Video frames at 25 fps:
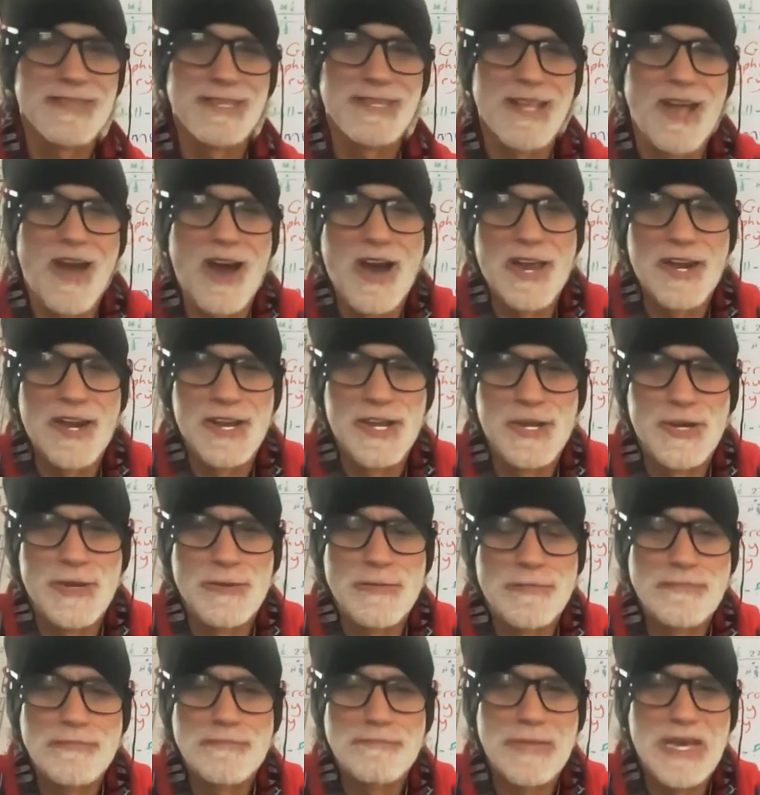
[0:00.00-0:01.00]
I don't
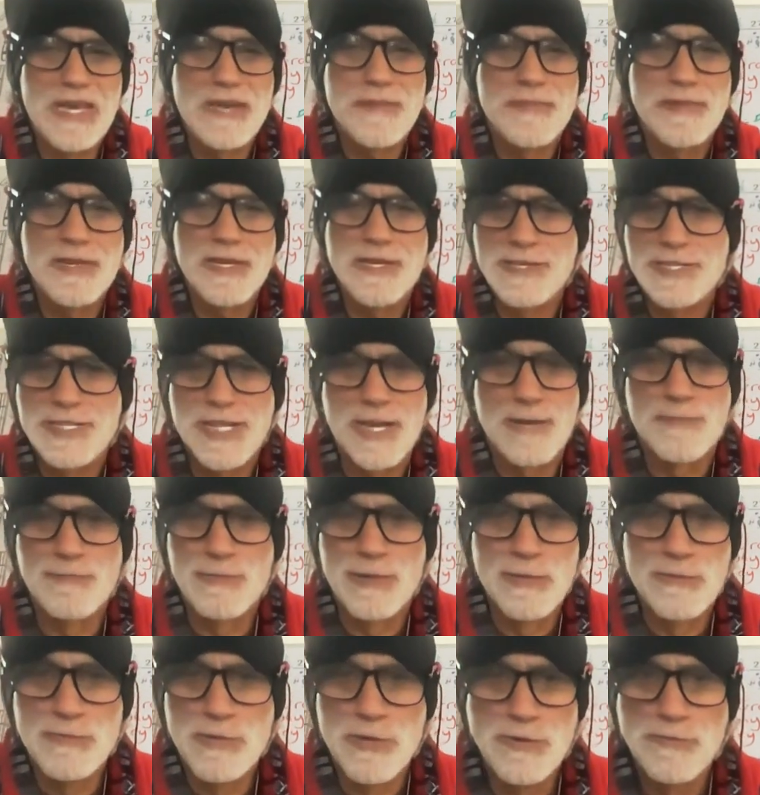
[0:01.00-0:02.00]
know, maybe
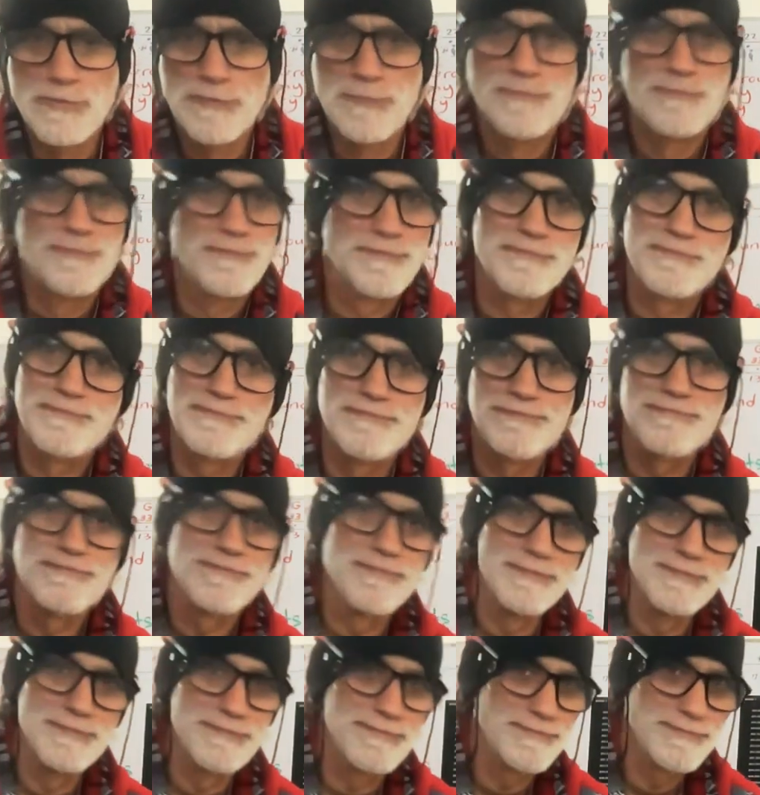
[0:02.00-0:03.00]
someone will
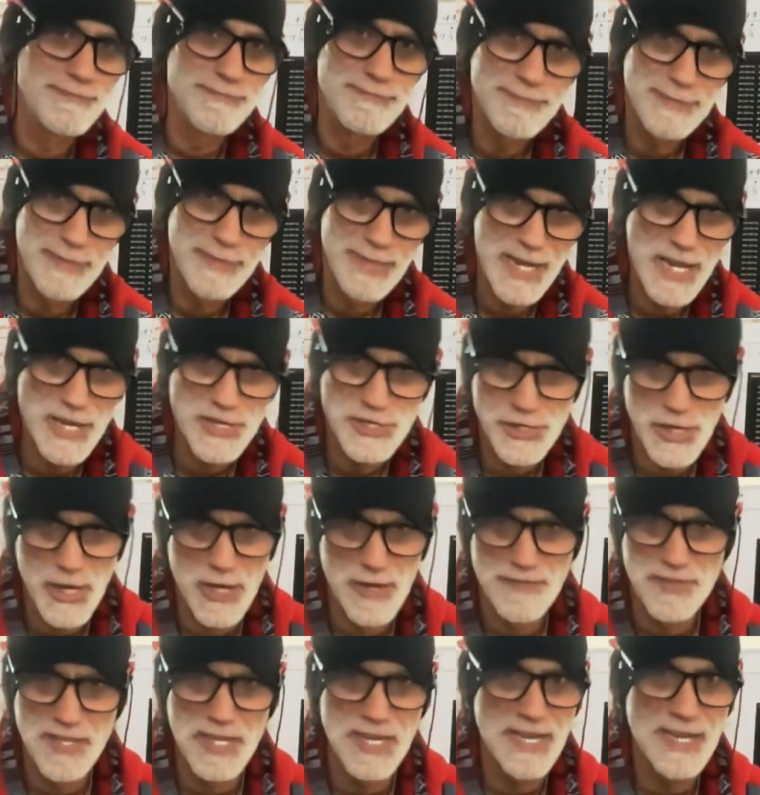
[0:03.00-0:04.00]
hit you
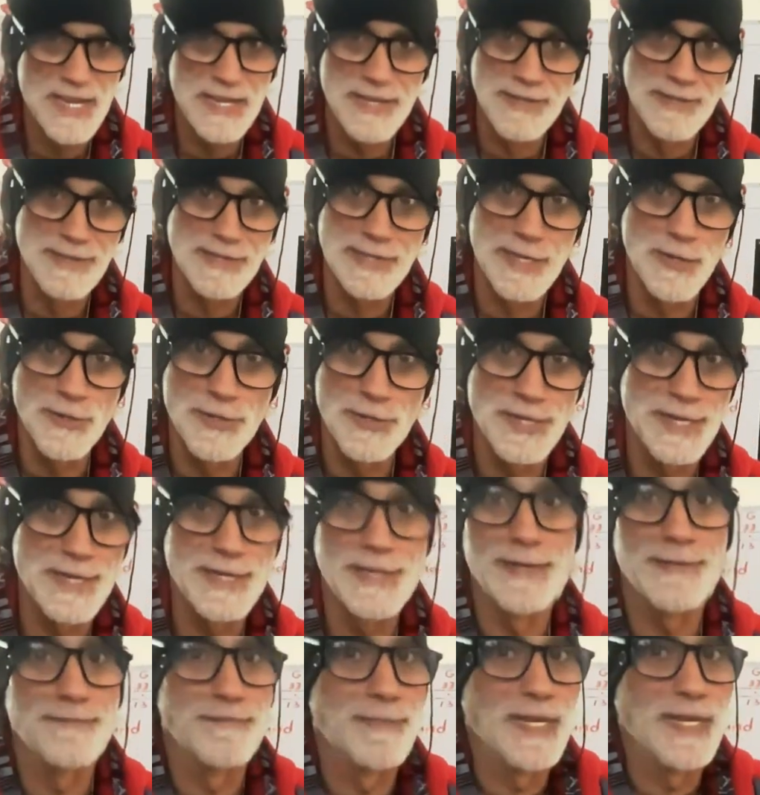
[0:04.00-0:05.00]
over the head and kill
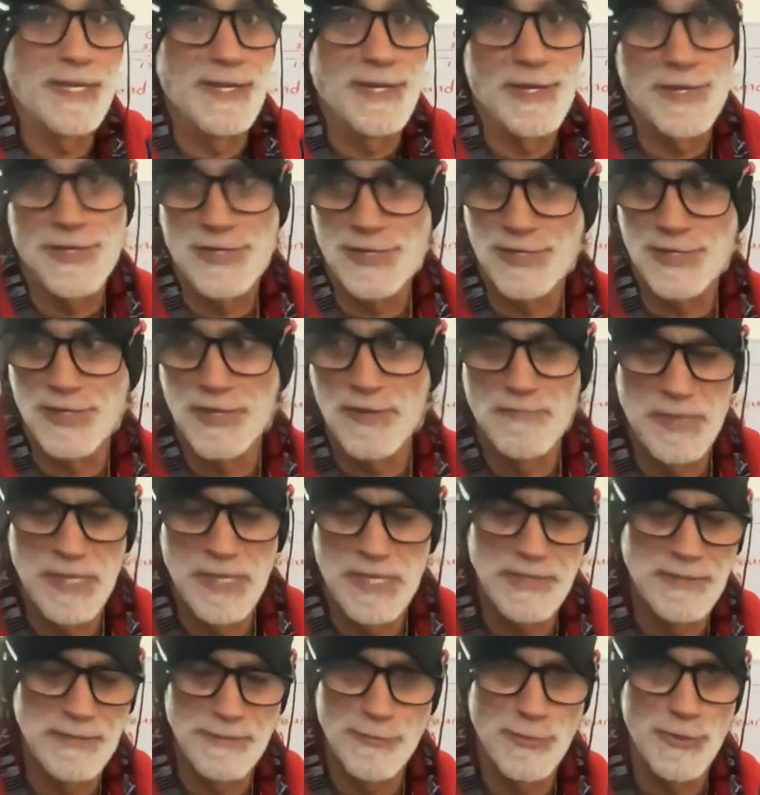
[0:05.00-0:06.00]
you because you've
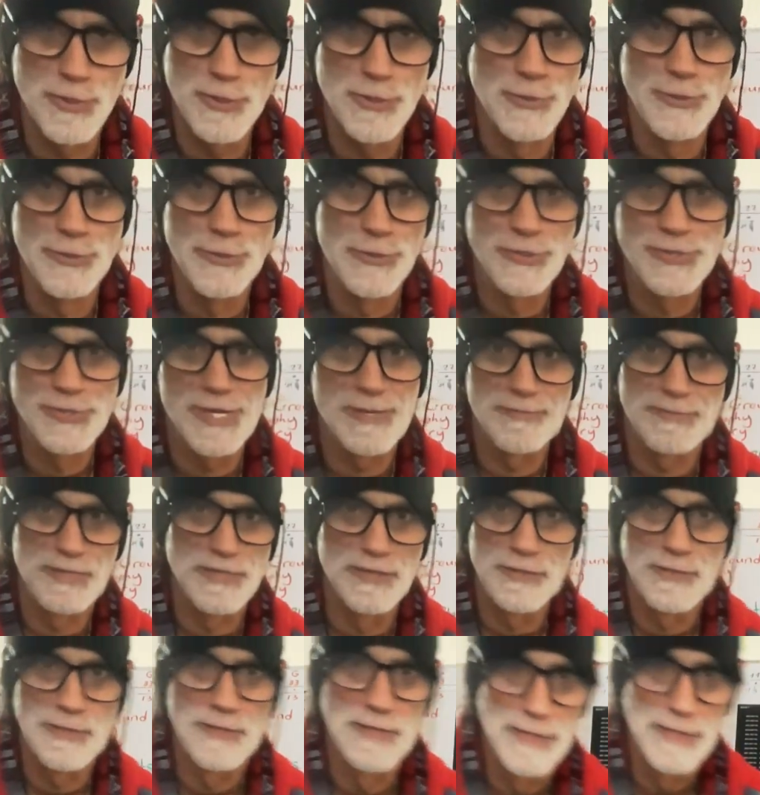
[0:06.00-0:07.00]
been rude or something,
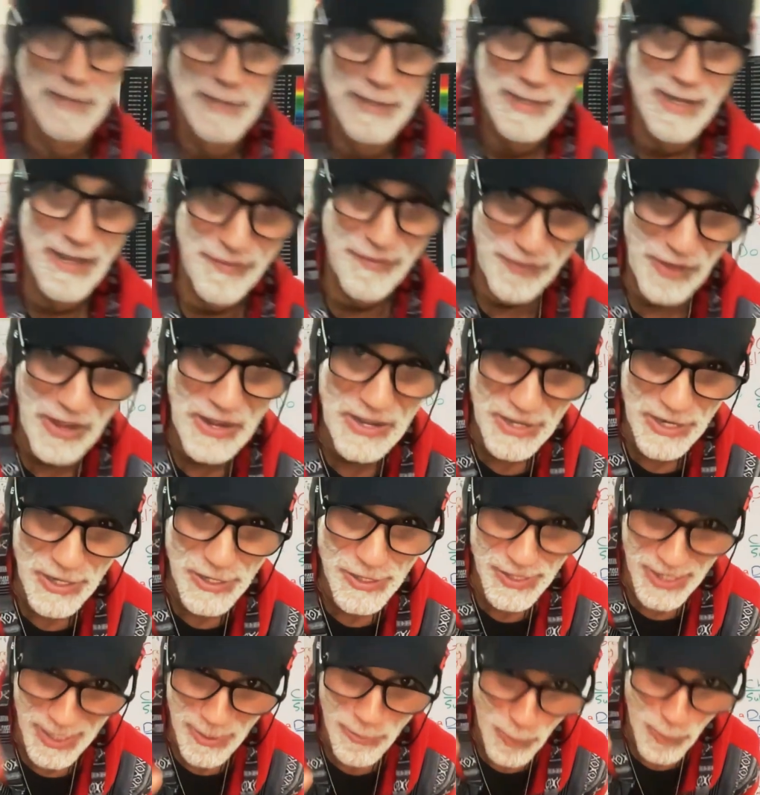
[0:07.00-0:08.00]
or offended
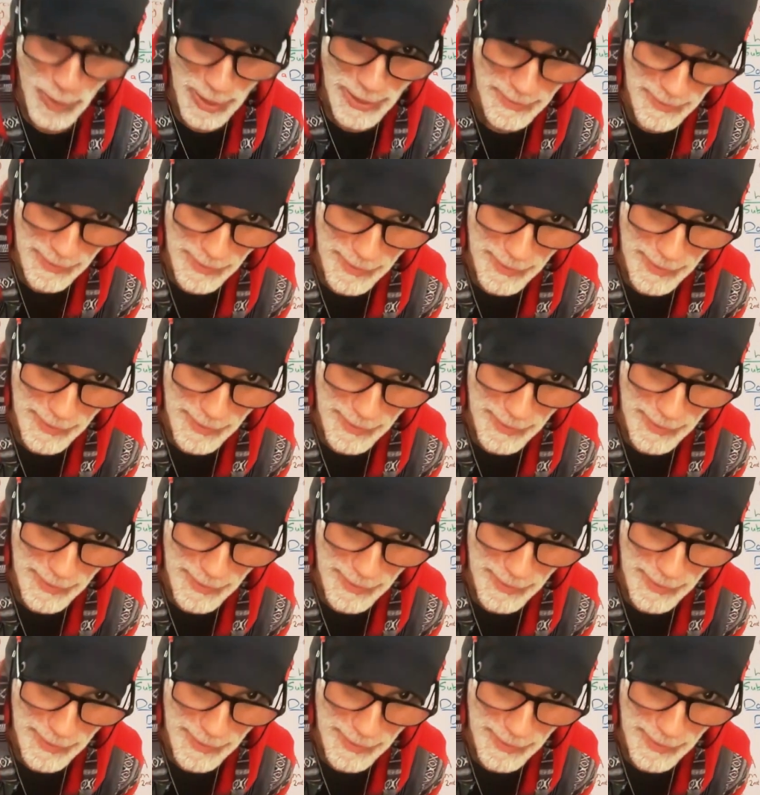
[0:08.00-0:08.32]
someone.